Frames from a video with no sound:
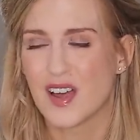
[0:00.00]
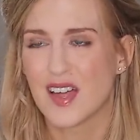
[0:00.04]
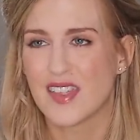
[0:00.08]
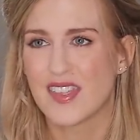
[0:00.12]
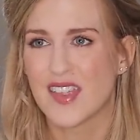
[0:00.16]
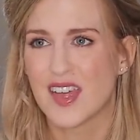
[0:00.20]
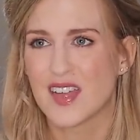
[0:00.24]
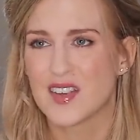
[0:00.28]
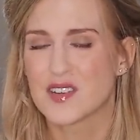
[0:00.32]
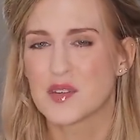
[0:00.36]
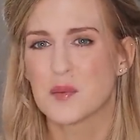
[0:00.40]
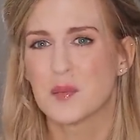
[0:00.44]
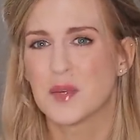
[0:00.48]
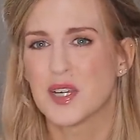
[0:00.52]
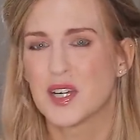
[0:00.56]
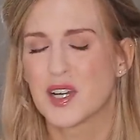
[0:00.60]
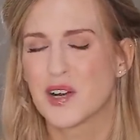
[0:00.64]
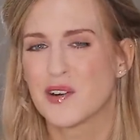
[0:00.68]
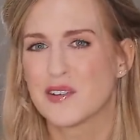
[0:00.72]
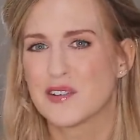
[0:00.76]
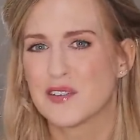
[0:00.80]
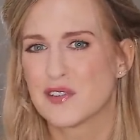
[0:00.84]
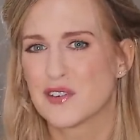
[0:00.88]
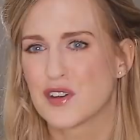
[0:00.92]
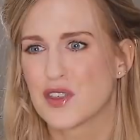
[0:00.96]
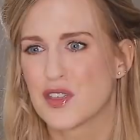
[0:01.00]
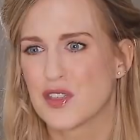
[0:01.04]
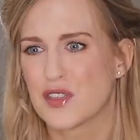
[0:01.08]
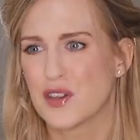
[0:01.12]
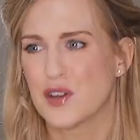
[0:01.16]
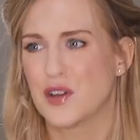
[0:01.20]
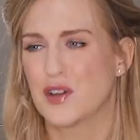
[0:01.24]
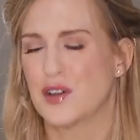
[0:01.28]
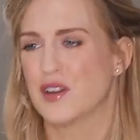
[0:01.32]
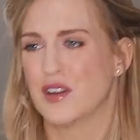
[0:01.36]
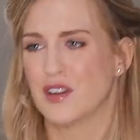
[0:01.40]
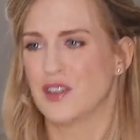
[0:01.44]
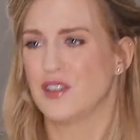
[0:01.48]
and then somebody going for a
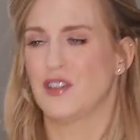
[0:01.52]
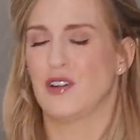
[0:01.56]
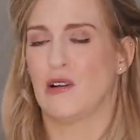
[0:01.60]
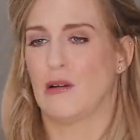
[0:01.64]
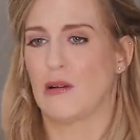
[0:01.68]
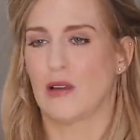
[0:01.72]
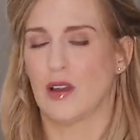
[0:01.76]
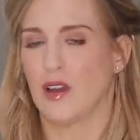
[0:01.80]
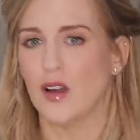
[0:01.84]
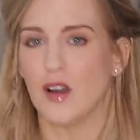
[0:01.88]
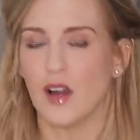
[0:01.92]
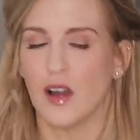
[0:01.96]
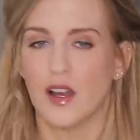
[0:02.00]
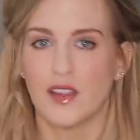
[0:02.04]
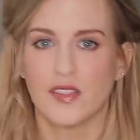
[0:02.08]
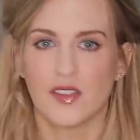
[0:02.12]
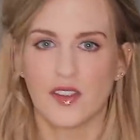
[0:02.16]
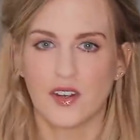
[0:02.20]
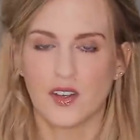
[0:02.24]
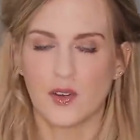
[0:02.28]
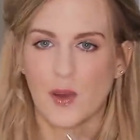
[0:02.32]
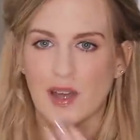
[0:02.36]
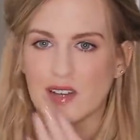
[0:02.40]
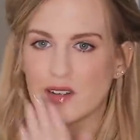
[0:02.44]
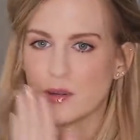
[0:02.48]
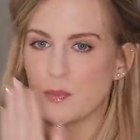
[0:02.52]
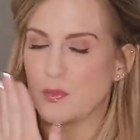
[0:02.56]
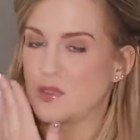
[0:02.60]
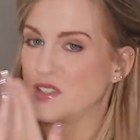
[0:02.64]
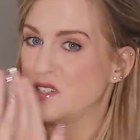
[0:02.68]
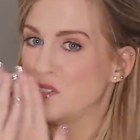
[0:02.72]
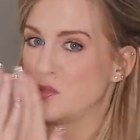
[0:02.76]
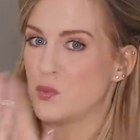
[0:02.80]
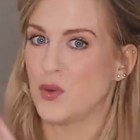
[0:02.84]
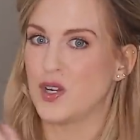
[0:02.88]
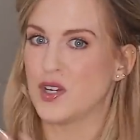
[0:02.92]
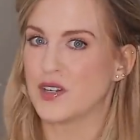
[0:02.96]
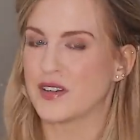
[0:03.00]
third and you're like, ugh, and then you end up with
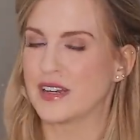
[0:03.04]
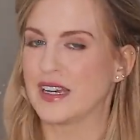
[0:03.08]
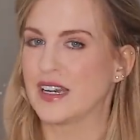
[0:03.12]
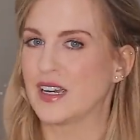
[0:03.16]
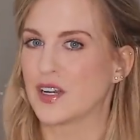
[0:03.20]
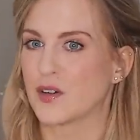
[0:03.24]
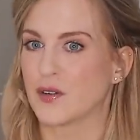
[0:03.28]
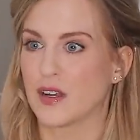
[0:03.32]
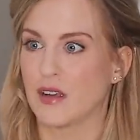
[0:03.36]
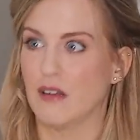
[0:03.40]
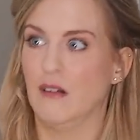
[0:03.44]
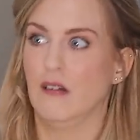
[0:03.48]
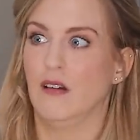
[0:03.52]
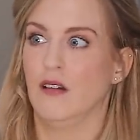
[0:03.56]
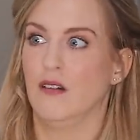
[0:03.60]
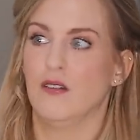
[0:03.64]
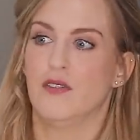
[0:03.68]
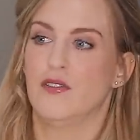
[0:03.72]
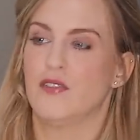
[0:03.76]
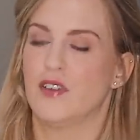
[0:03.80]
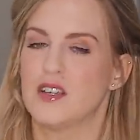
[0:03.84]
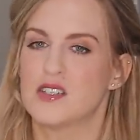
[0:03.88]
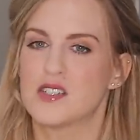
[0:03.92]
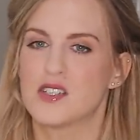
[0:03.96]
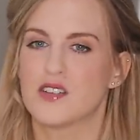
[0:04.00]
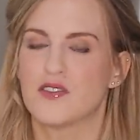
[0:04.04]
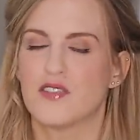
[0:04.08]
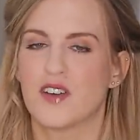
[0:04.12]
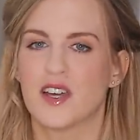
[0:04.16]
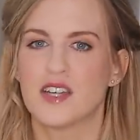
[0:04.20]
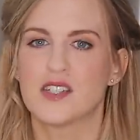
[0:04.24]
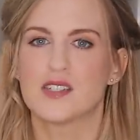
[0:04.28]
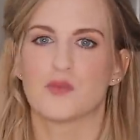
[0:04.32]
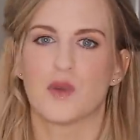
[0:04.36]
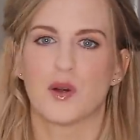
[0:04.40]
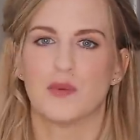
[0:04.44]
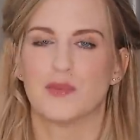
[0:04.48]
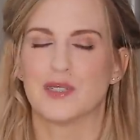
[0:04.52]
this weird lingering, oh, face to
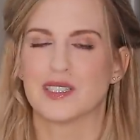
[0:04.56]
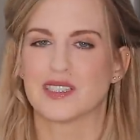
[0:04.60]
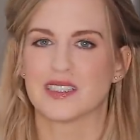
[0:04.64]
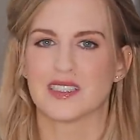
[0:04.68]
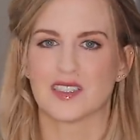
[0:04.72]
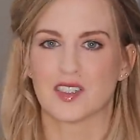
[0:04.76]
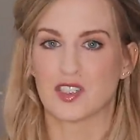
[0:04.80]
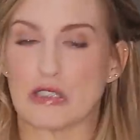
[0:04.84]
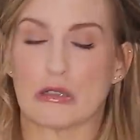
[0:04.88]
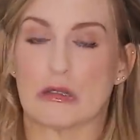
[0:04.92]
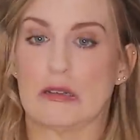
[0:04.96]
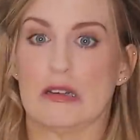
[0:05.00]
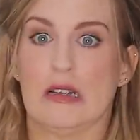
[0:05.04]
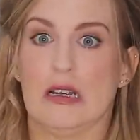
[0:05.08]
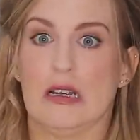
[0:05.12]
face moment, and it's